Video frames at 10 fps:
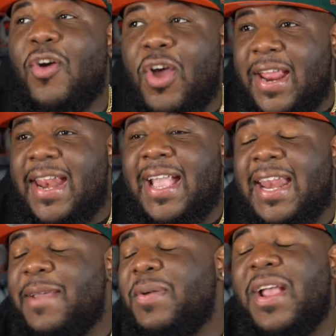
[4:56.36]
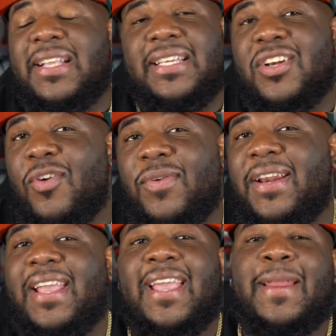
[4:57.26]
and they got their pairs in
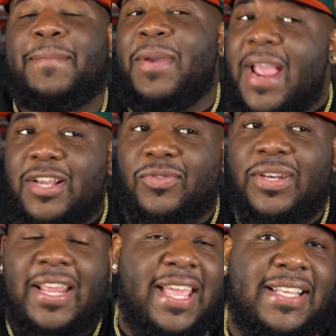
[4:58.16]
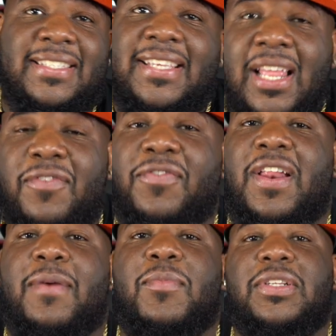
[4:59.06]
already, and their pairs really ain't selling for
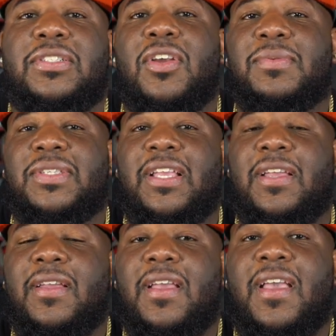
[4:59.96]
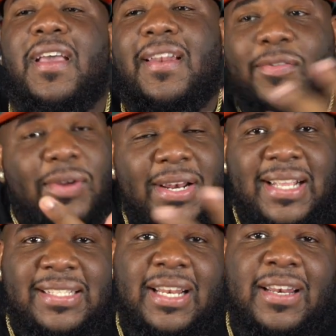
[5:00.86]
that much. You know what I'm saying? Like really not
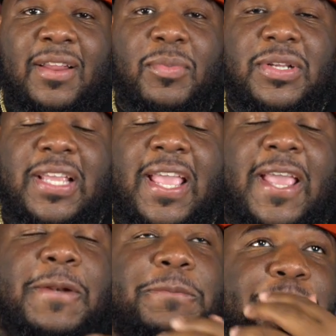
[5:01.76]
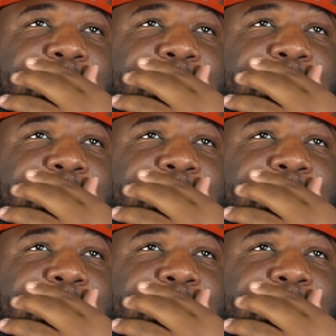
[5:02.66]
selling that much. And